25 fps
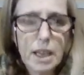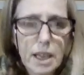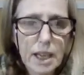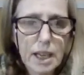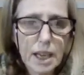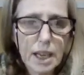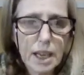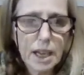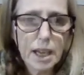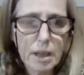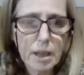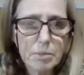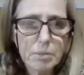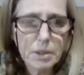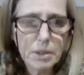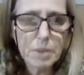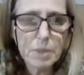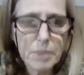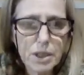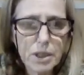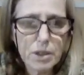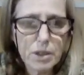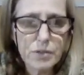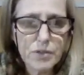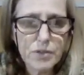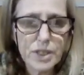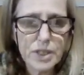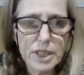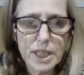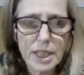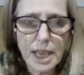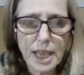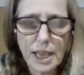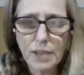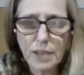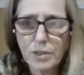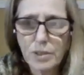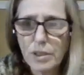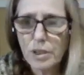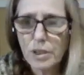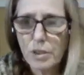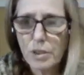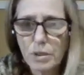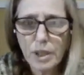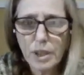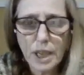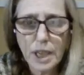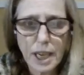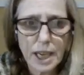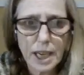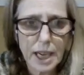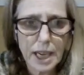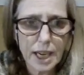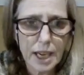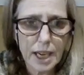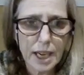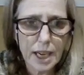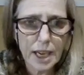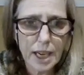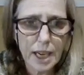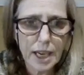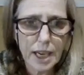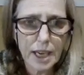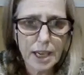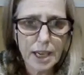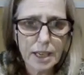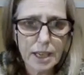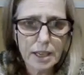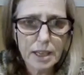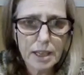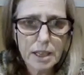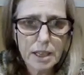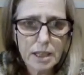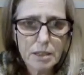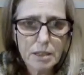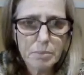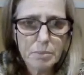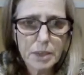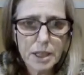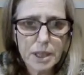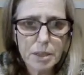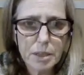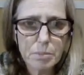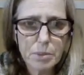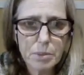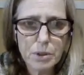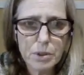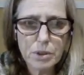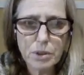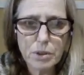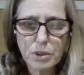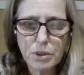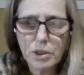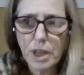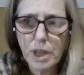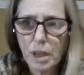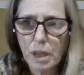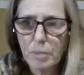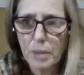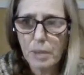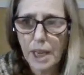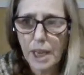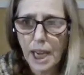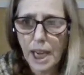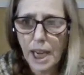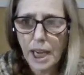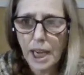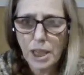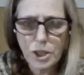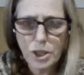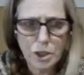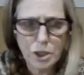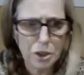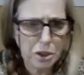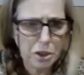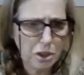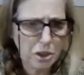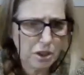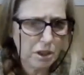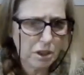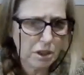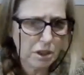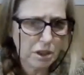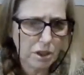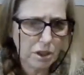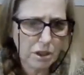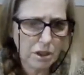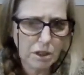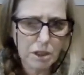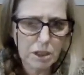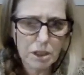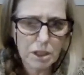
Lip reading: Let me know if the sound's okay. My computers tell me action needed.